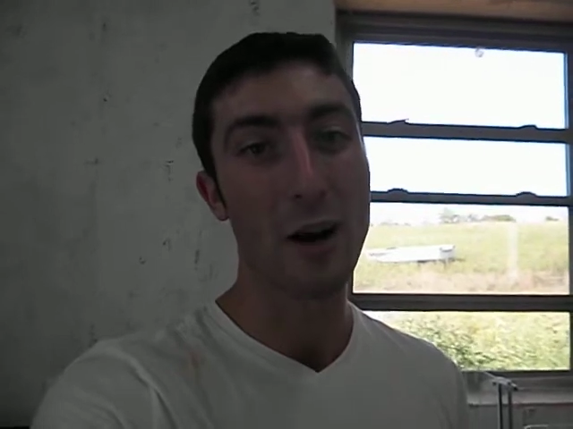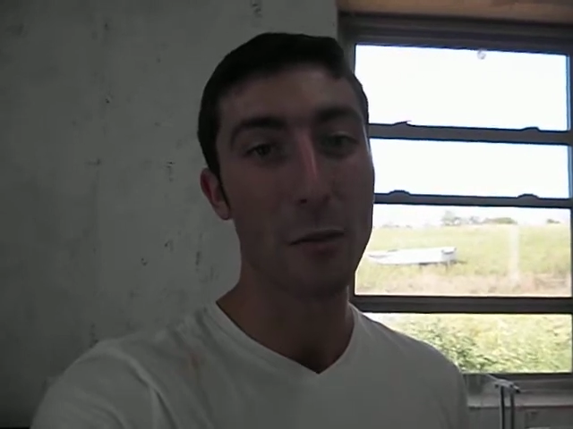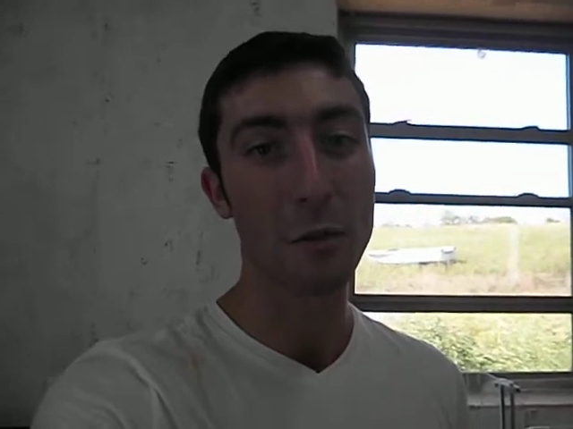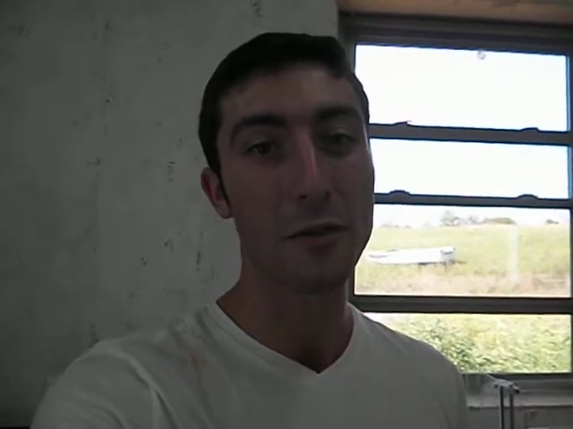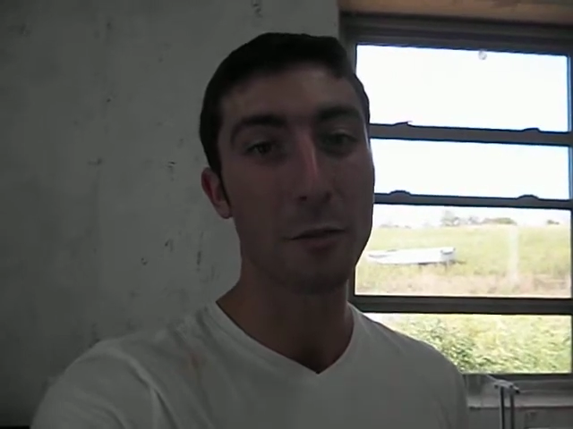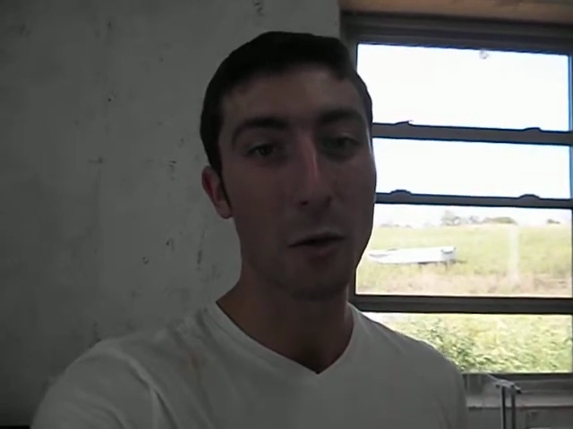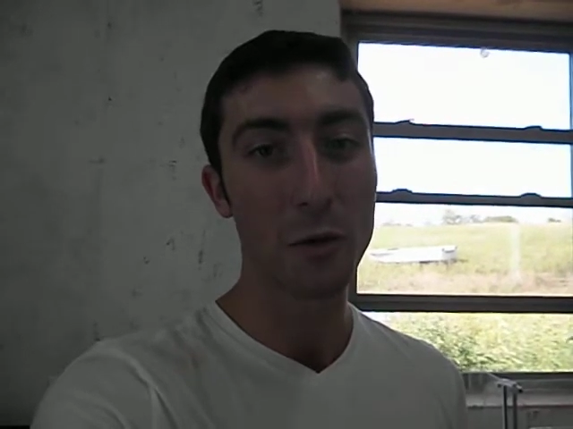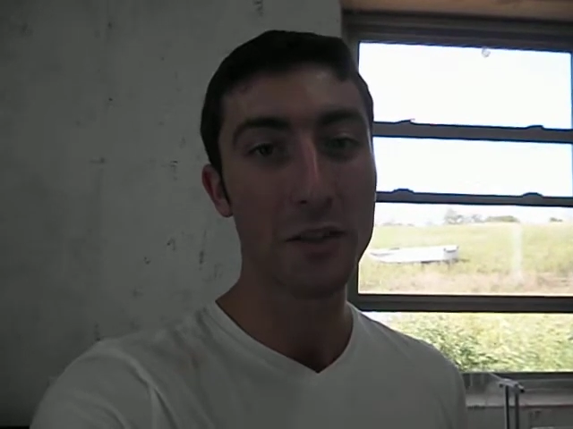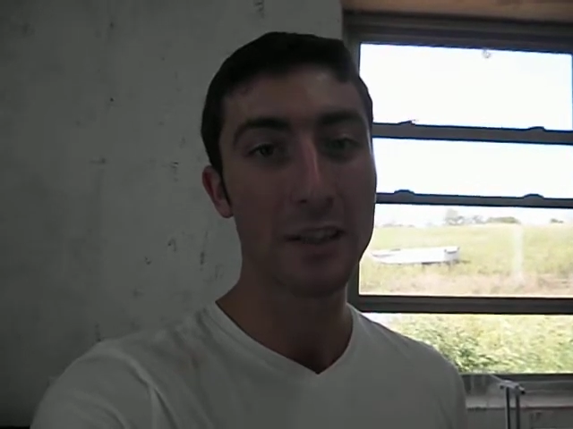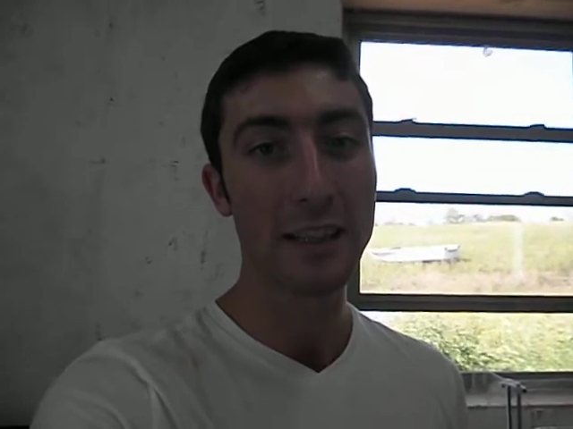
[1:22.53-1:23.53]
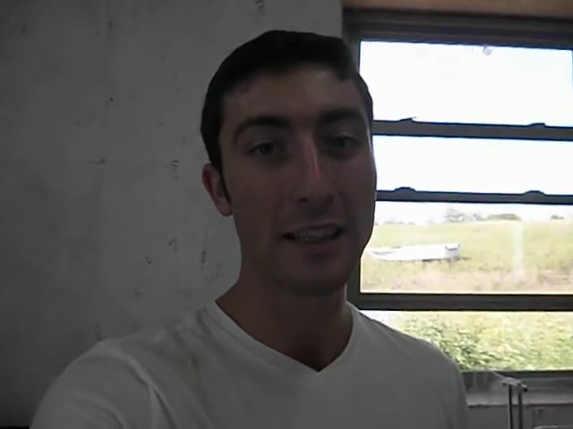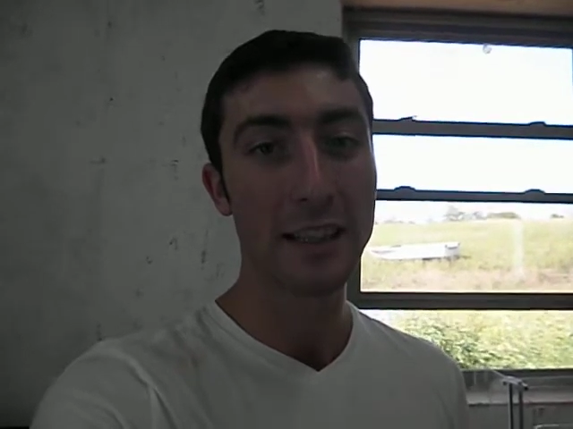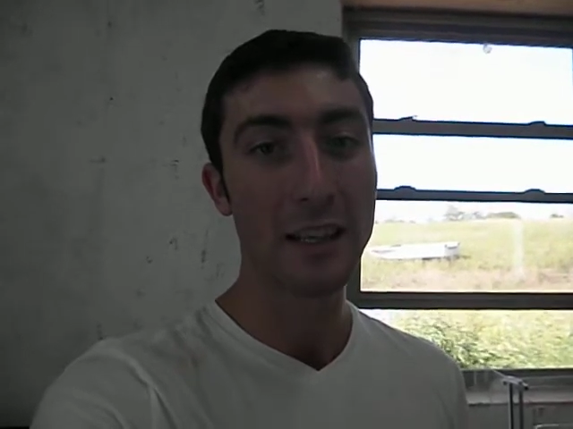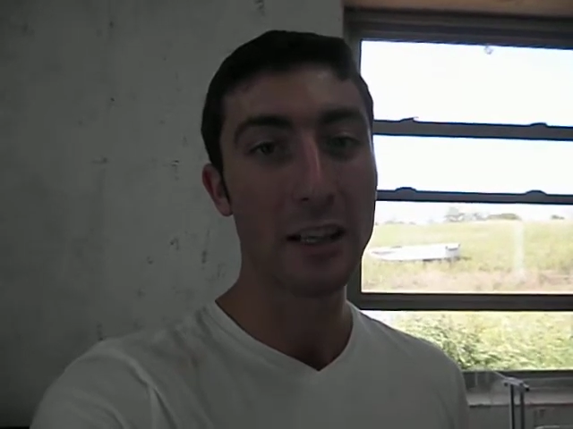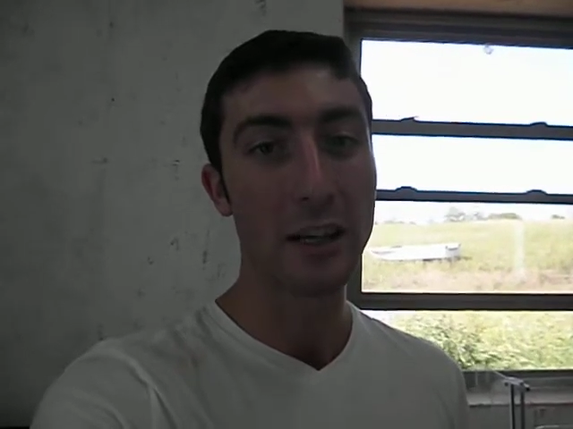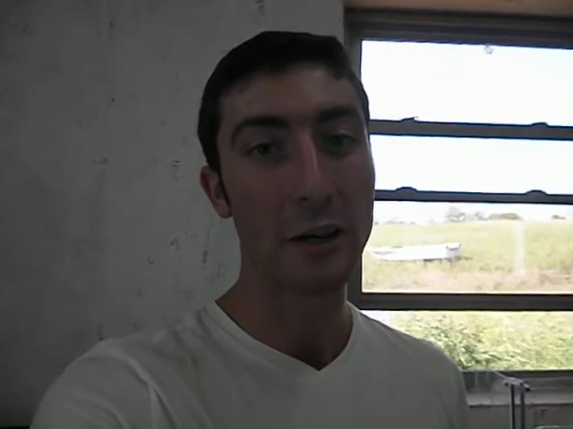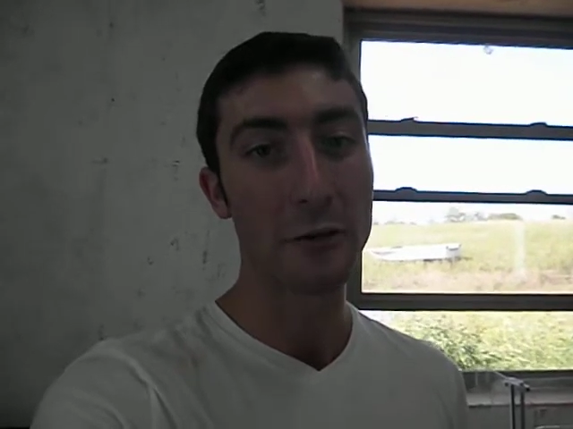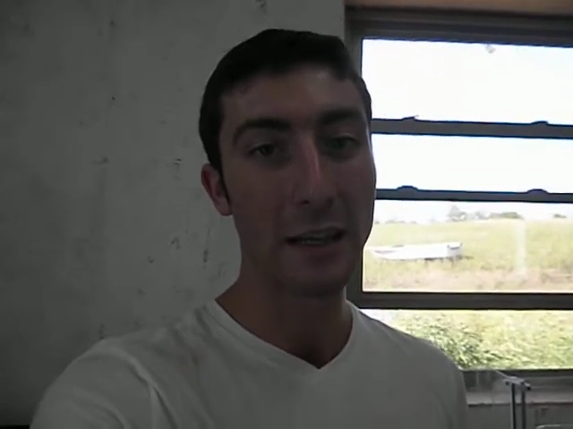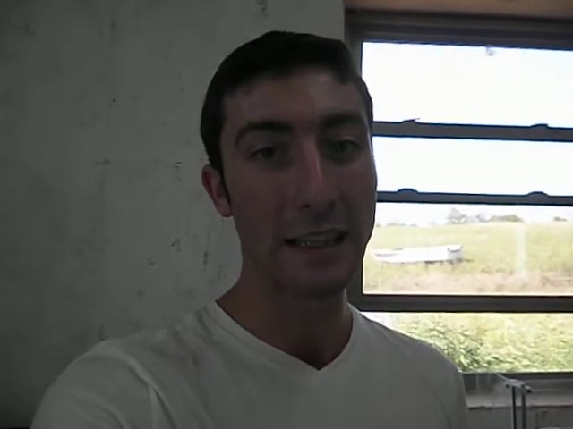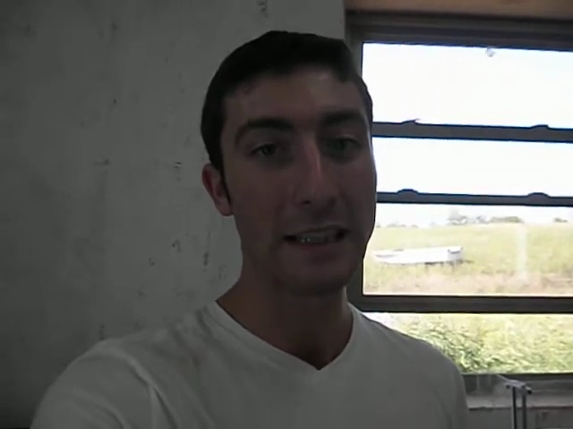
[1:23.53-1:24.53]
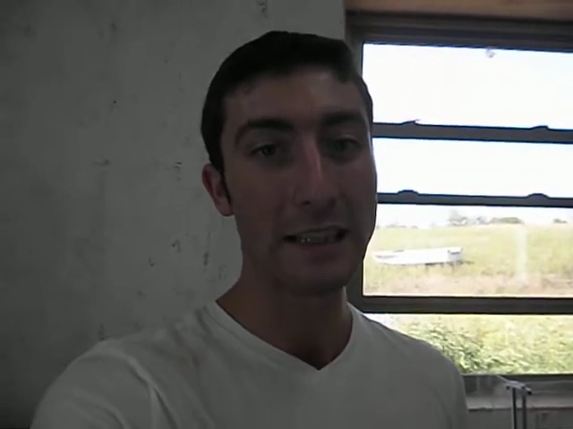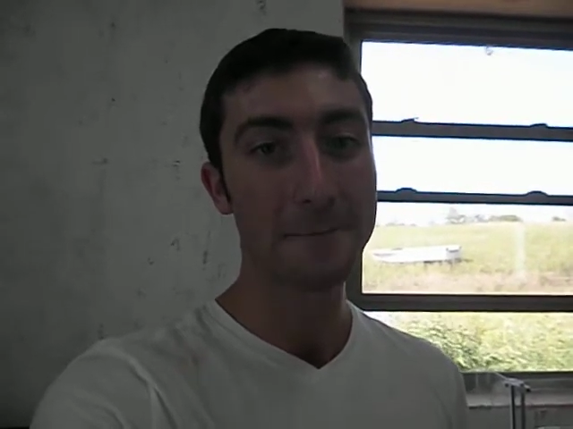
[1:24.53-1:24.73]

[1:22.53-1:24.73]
hobbled bolt already.